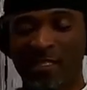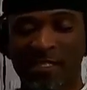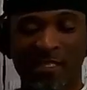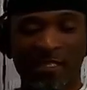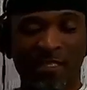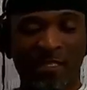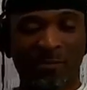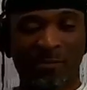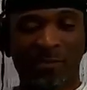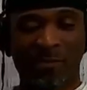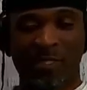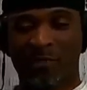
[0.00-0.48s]

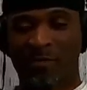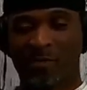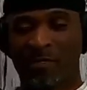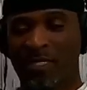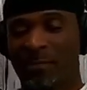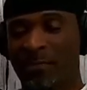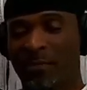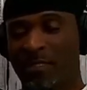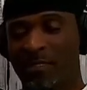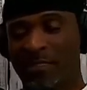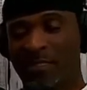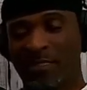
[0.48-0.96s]
he, and my
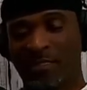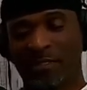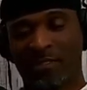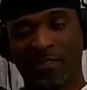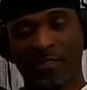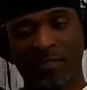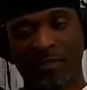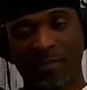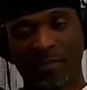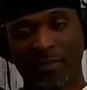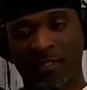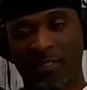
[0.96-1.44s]
grandma did
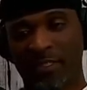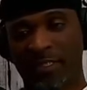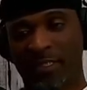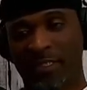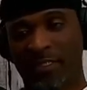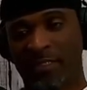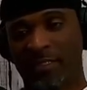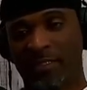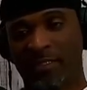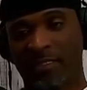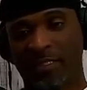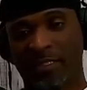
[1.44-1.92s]
too, and
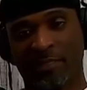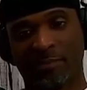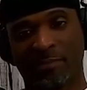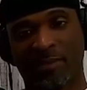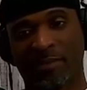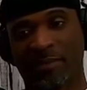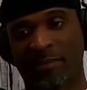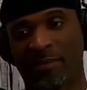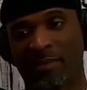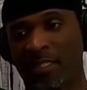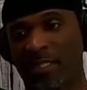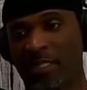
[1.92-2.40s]
uh, then
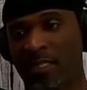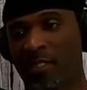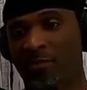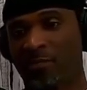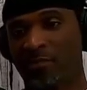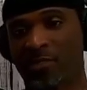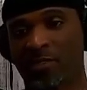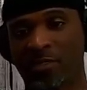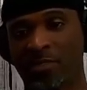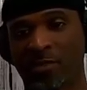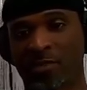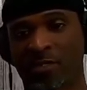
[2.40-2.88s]
my
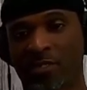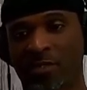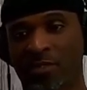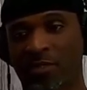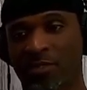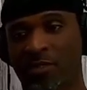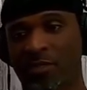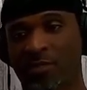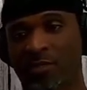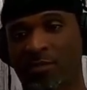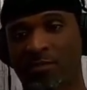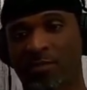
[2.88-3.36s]
mom she works
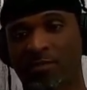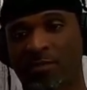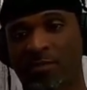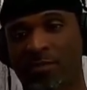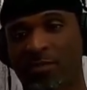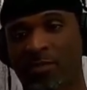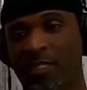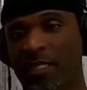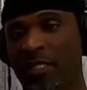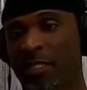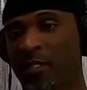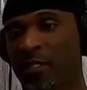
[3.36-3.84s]
her
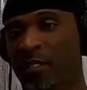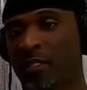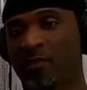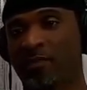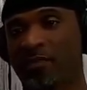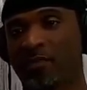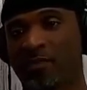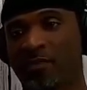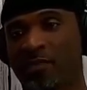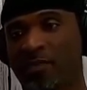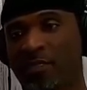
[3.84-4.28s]
tail off.